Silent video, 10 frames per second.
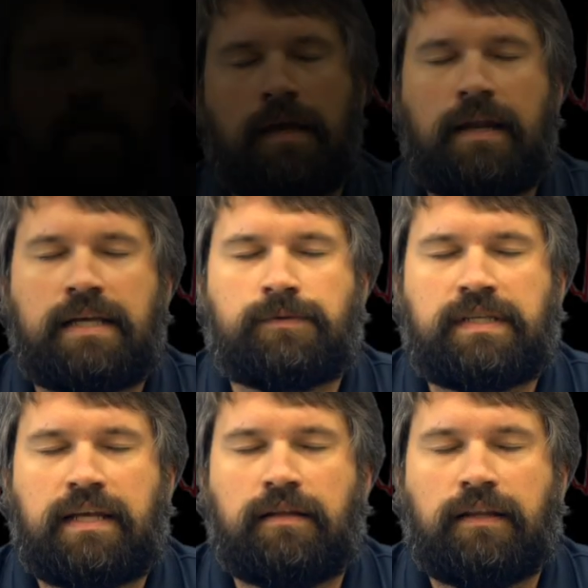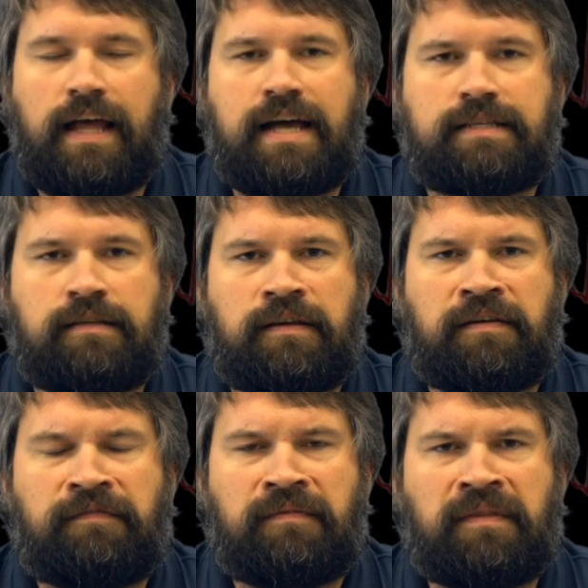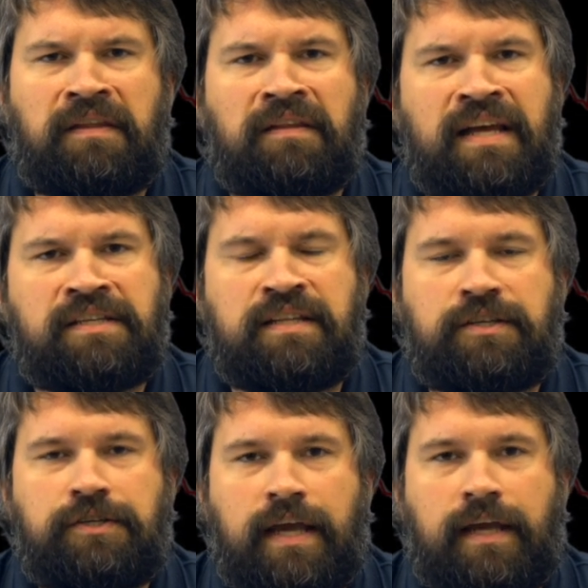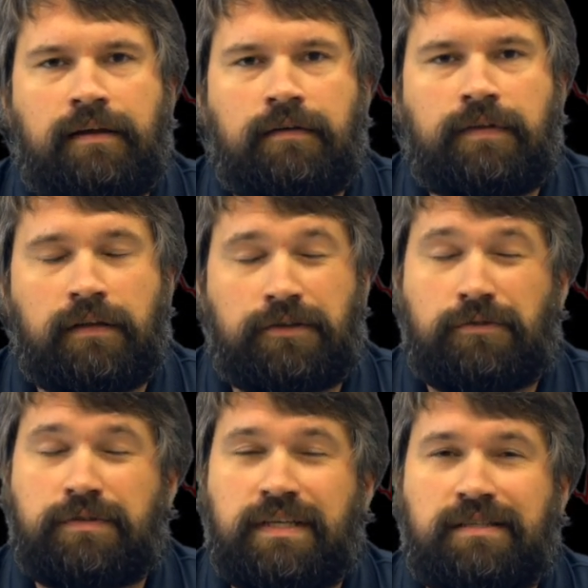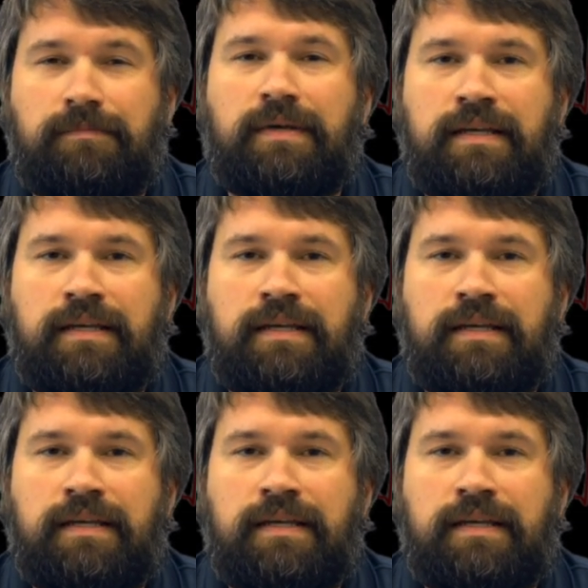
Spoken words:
And as we said, the last in the chain of the electrical system